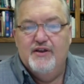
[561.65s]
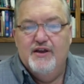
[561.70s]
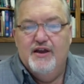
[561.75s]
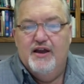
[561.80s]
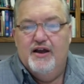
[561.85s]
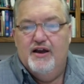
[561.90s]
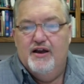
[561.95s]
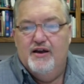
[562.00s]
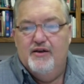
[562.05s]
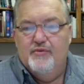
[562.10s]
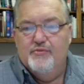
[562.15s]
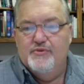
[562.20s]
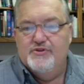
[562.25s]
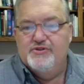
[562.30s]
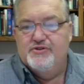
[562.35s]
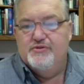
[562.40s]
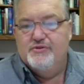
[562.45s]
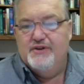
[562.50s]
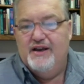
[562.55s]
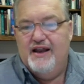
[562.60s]
But
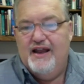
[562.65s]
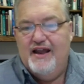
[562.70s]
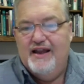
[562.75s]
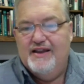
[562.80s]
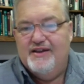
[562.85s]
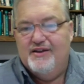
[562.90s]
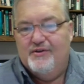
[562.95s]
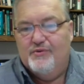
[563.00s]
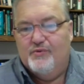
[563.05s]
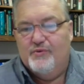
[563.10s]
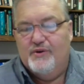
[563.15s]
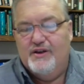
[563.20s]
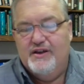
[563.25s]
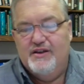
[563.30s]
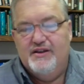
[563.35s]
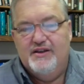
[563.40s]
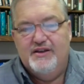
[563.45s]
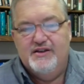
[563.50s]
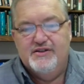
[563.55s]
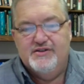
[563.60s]
you and I can
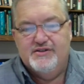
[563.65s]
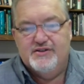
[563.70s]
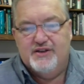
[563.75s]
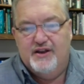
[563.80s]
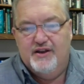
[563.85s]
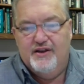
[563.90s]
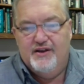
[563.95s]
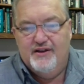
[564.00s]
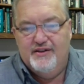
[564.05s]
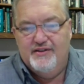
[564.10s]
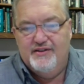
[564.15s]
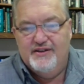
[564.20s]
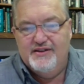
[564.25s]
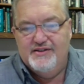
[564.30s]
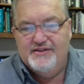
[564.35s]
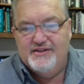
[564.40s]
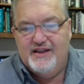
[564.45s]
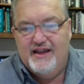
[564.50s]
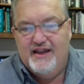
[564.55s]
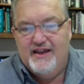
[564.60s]
read these
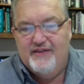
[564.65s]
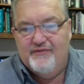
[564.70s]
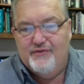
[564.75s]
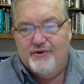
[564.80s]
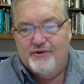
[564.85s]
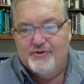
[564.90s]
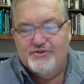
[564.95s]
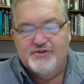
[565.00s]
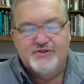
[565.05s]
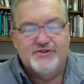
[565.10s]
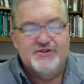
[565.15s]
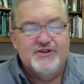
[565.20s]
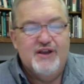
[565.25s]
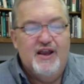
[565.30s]
nine verses